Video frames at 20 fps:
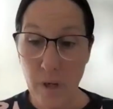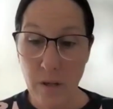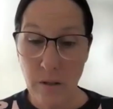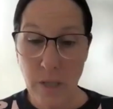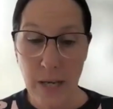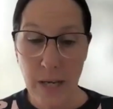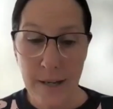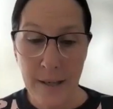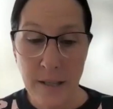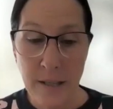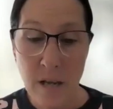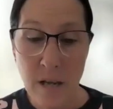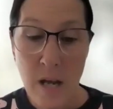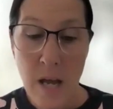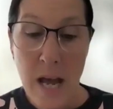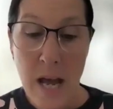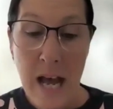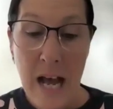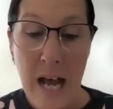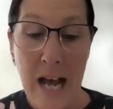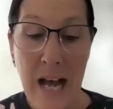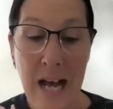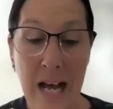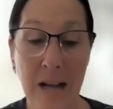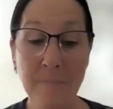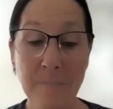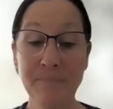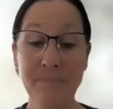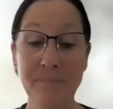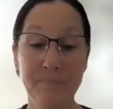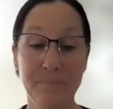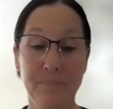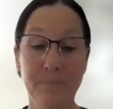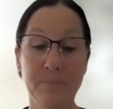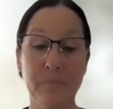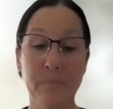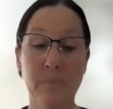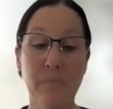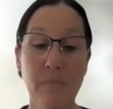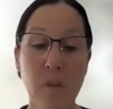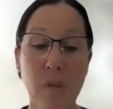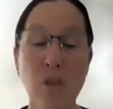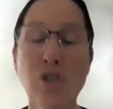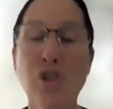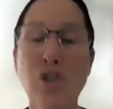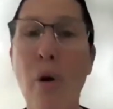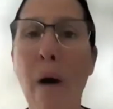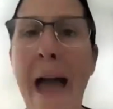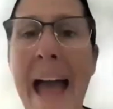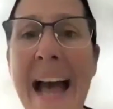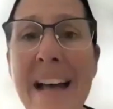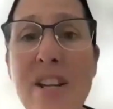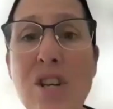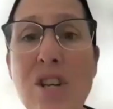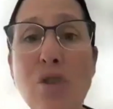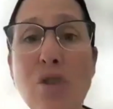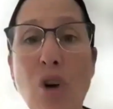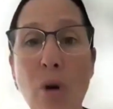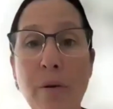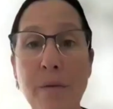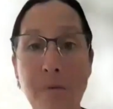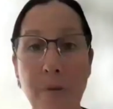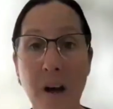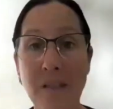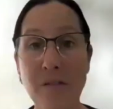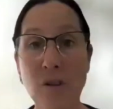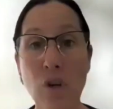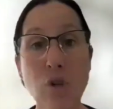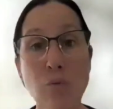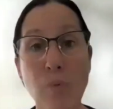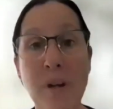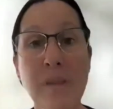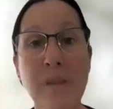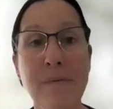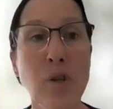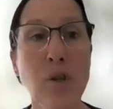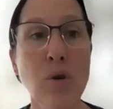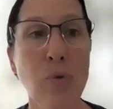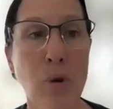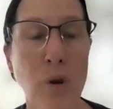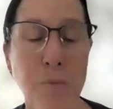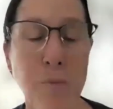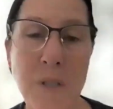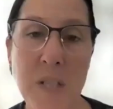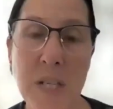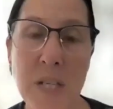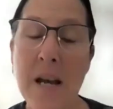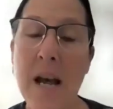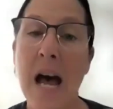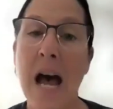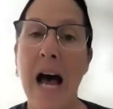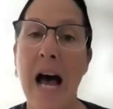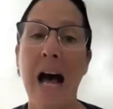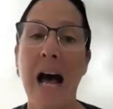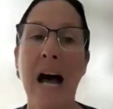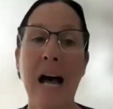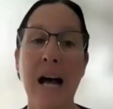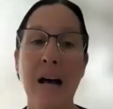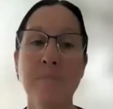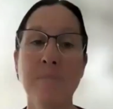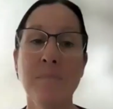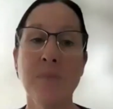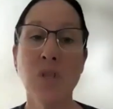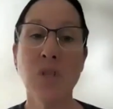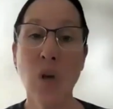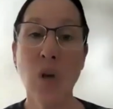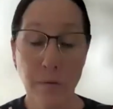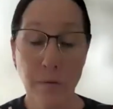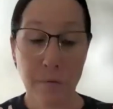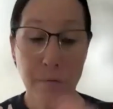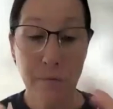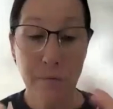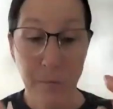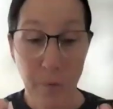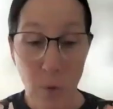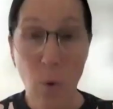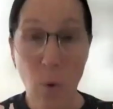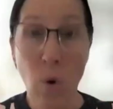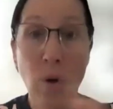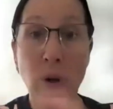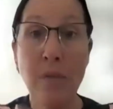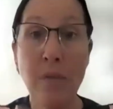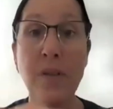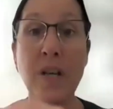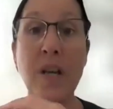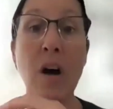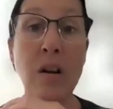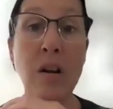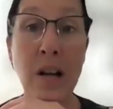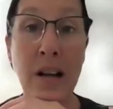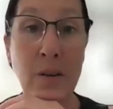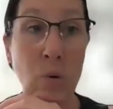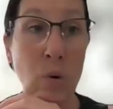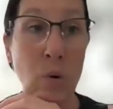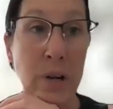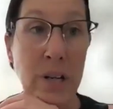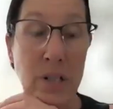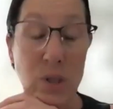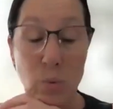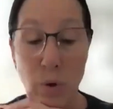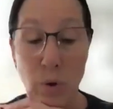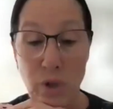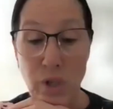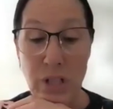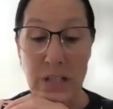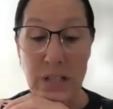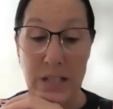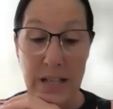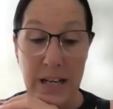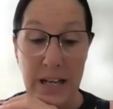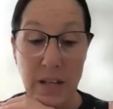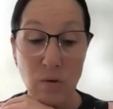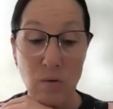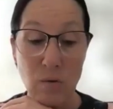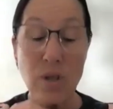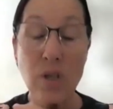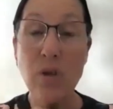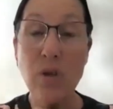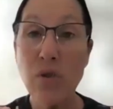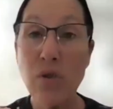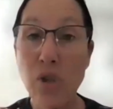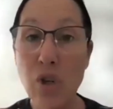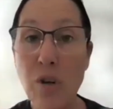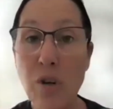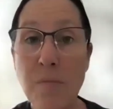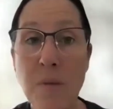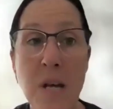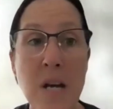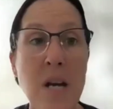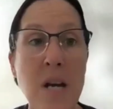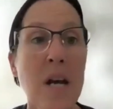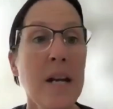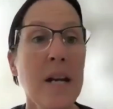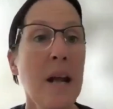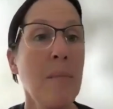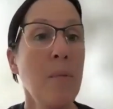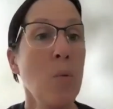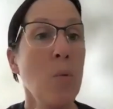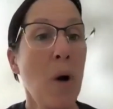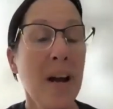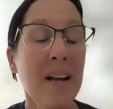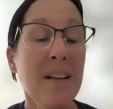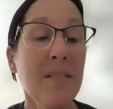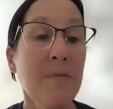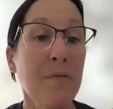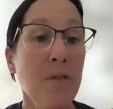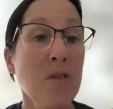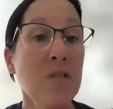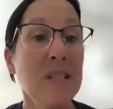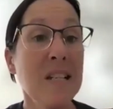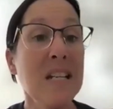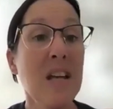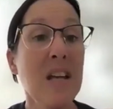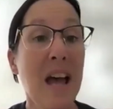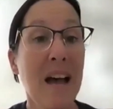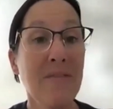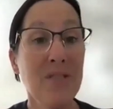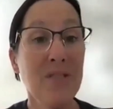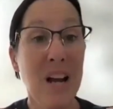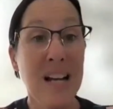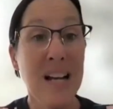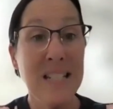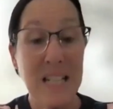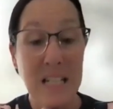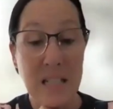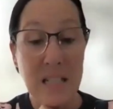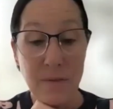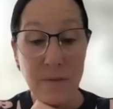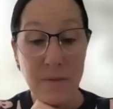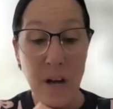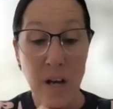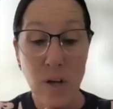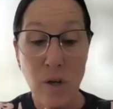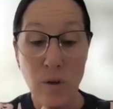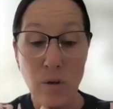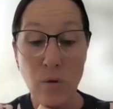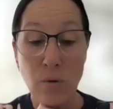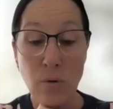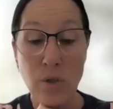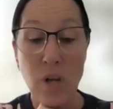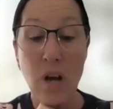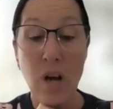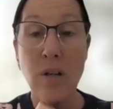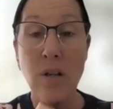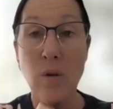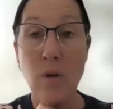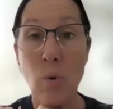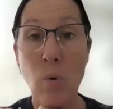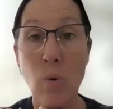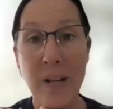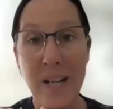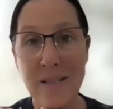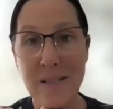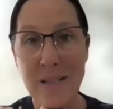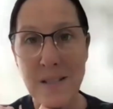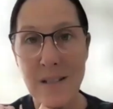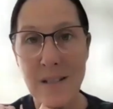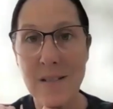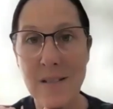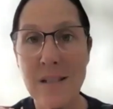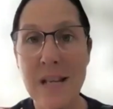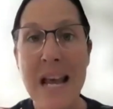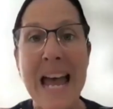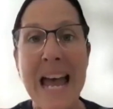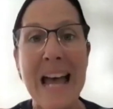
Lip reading: Okay. So how do you go and find those relevant groups? So for all of the online audience watching today through YouTube, number one, firstly, you have to identify who your target audience is.